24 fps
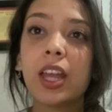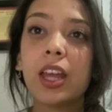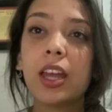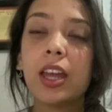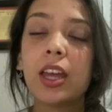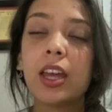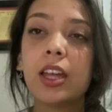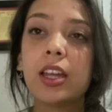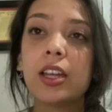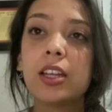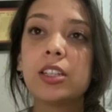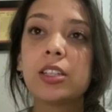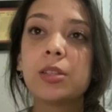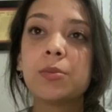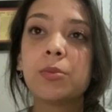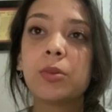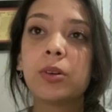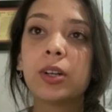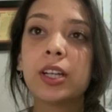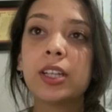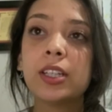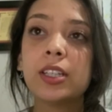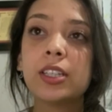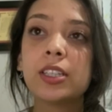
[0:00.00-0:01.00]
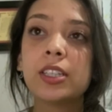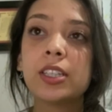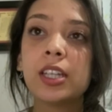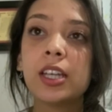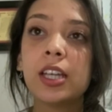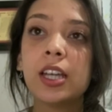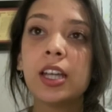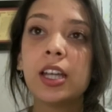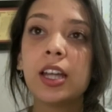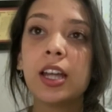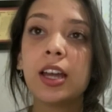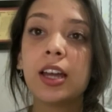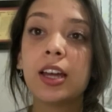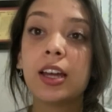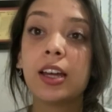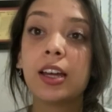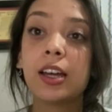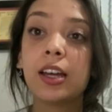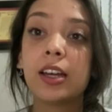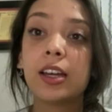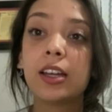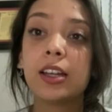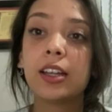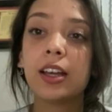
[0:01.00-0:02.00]
It is important to see
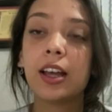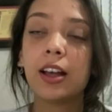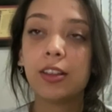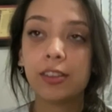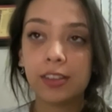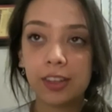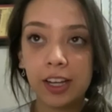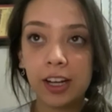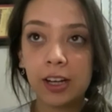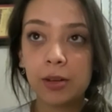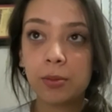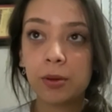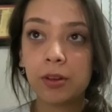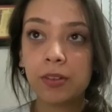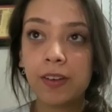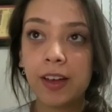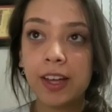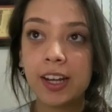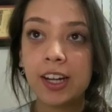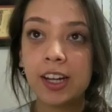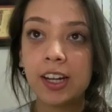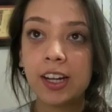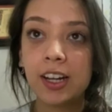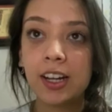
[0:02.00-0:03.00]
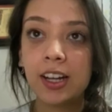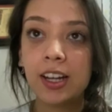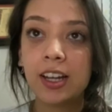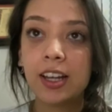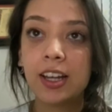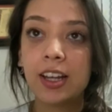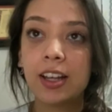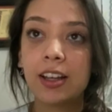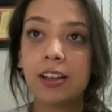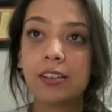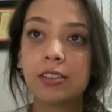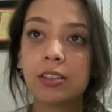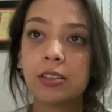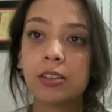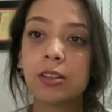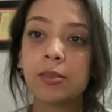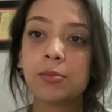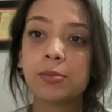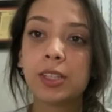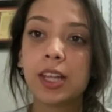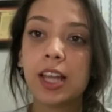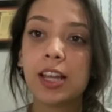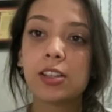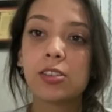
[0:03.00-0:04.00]
a healthcare provider if
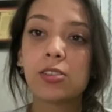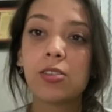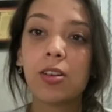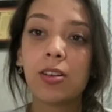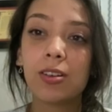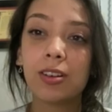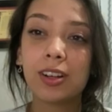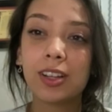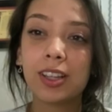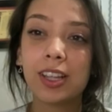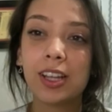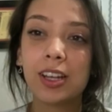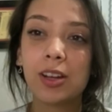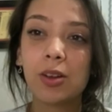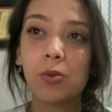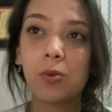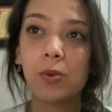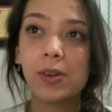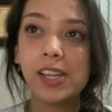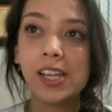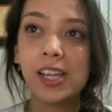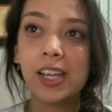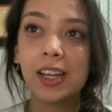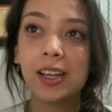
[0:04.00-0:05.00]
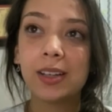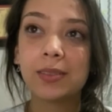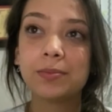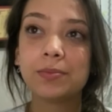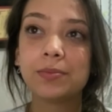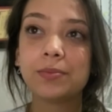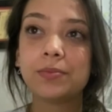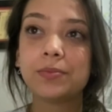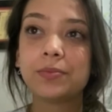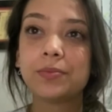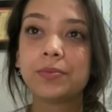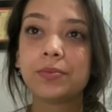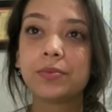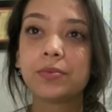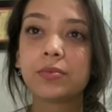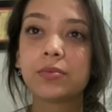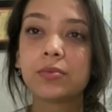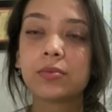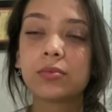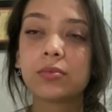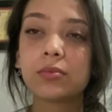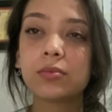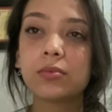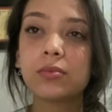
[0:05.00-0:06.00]
symptoms last longer than a week.
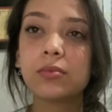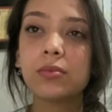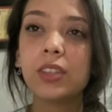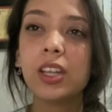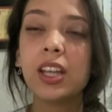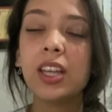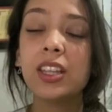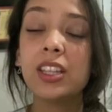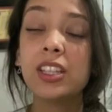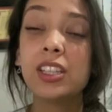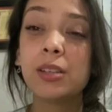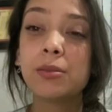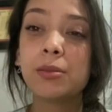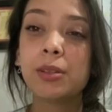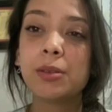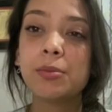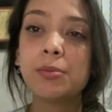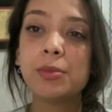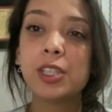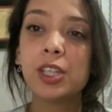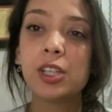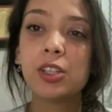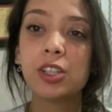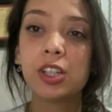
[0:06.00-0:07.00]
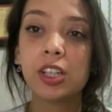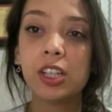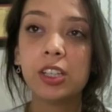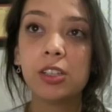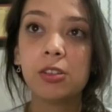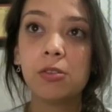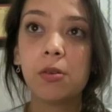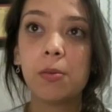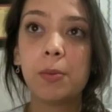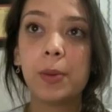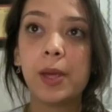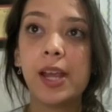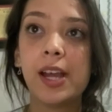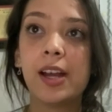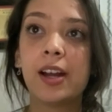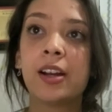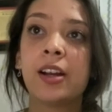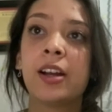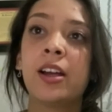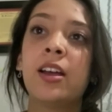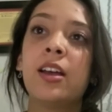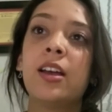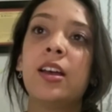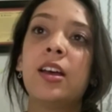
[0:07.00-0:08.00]
These symptoms usually do
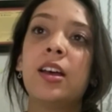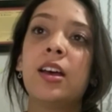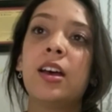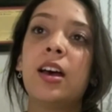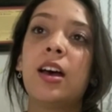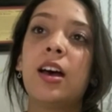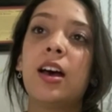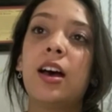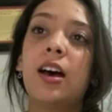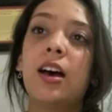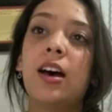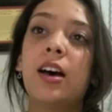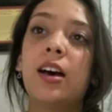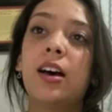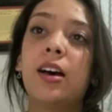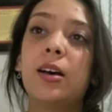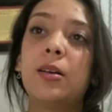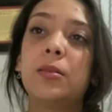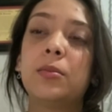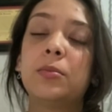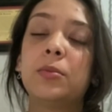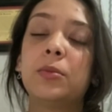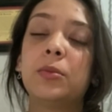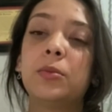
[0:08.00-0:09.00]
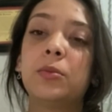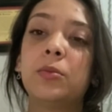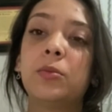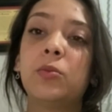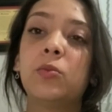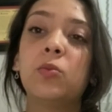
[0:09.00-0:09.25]
appear 1